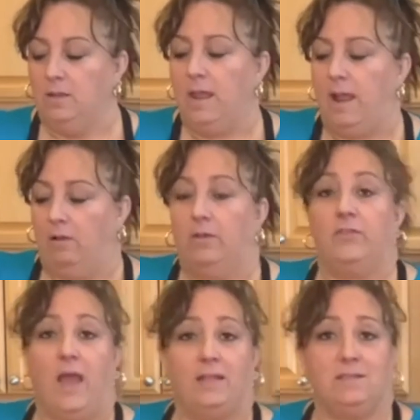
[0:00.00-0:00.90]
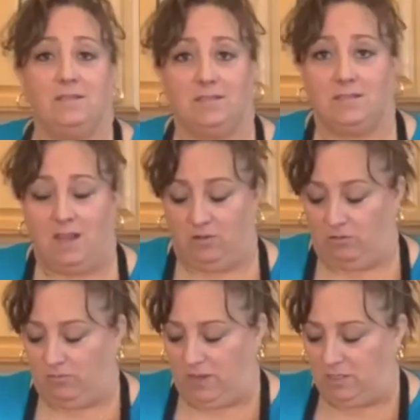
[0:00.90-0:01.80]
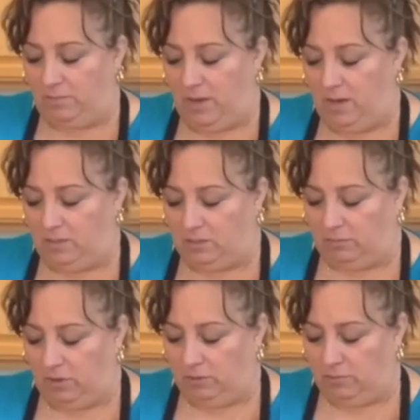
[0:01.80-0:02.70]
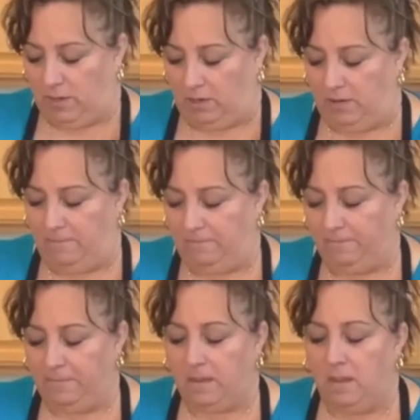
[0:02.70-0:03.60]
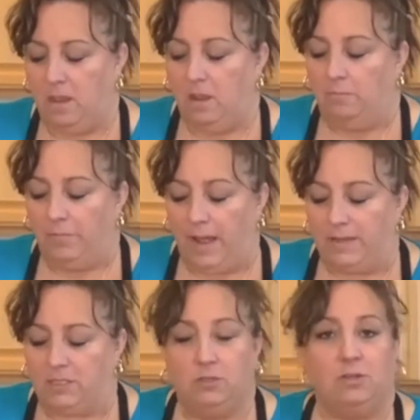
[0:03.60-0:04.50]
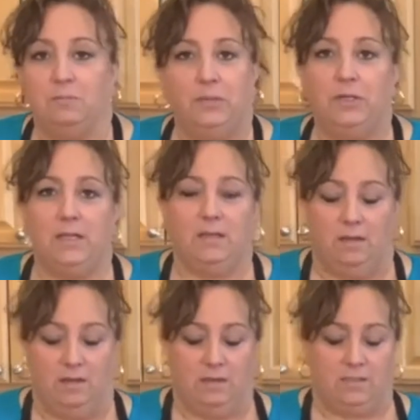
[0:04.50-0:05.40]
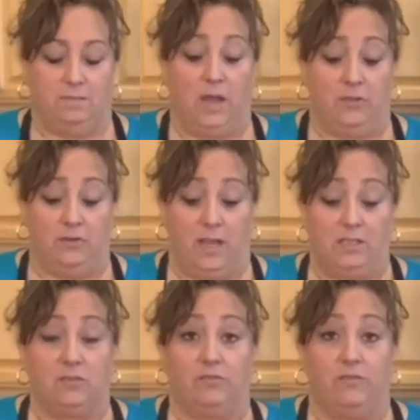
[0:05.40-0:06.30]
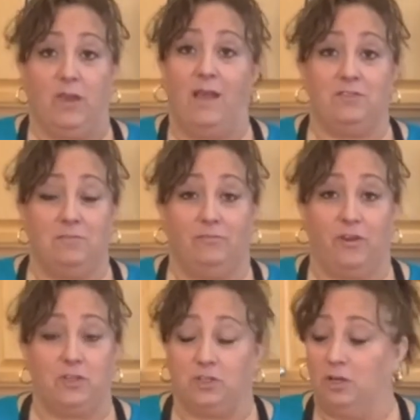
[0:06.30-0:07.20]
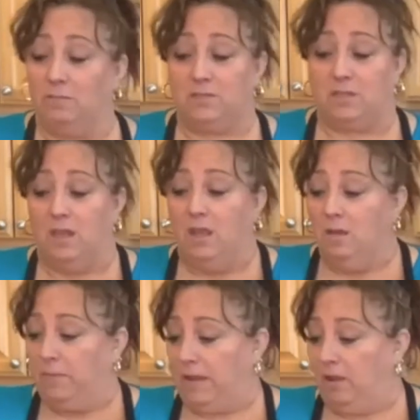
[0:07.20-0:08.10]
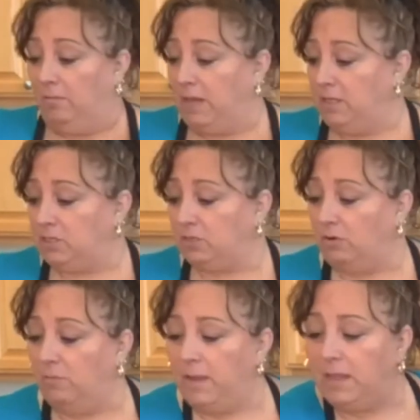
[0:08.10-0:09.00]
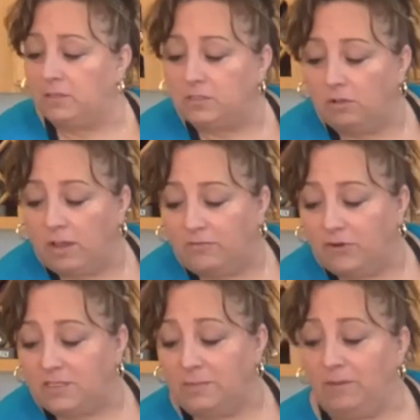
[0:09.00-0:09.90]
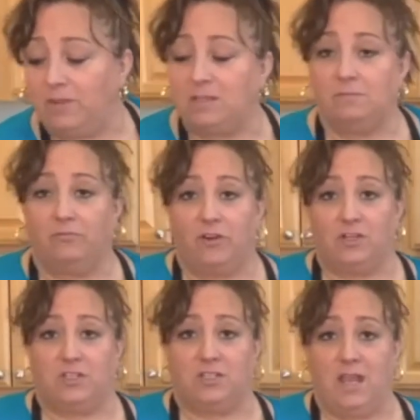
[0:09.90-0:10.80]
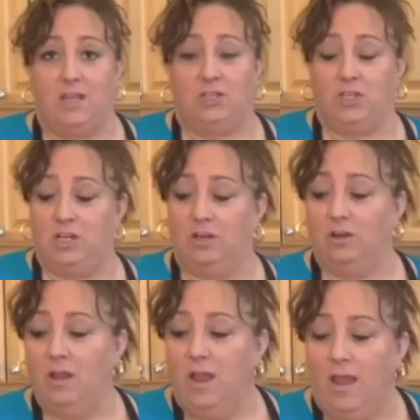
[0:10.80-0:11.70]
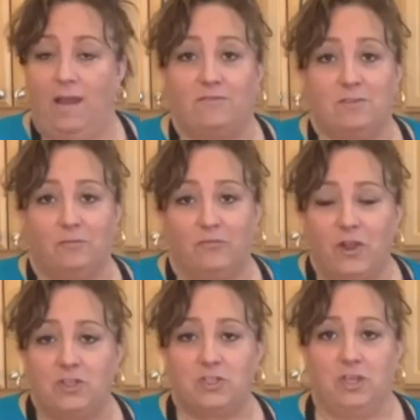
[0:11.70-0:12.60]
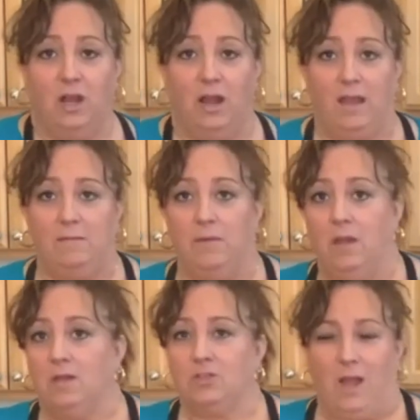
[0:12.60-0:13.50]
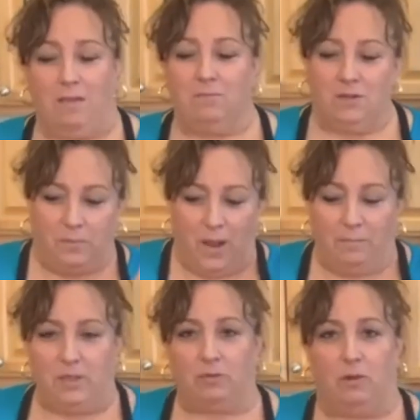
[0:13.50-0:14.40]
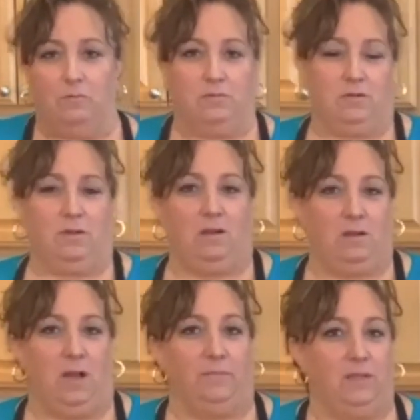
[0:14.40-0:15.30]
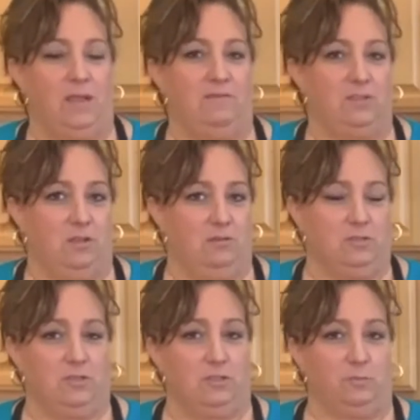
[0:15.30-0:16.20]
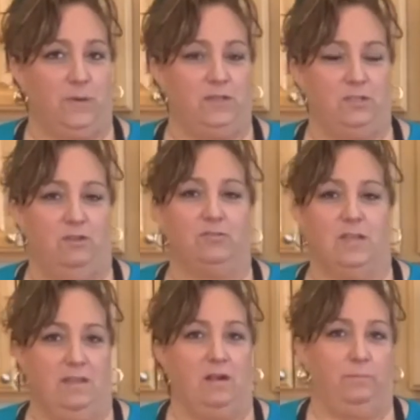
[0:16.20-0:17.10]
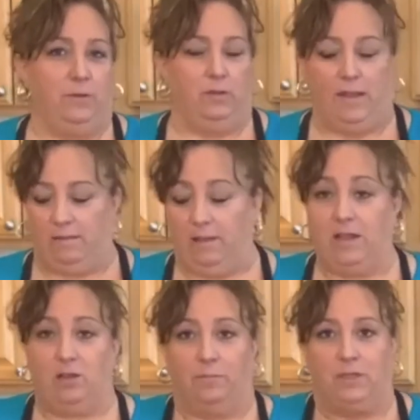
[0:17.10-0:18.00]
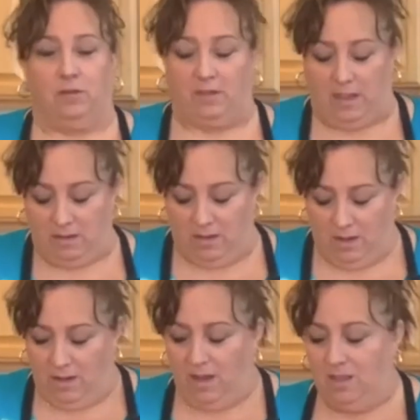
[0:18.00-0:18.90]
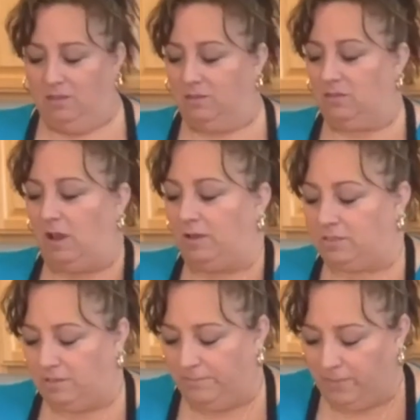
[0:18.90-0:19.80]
Now, that's the standard recipe, is the rosemary. But you can put in some other nice, if you have some fresh herbs, by all means throw them in. So like, for example, I've got some fresh sage here. I have some fresh thyme. So I'm going to probably throw a couple leaves of those, sprigs of those in that I'll pull out later, but they'll get in the sauce.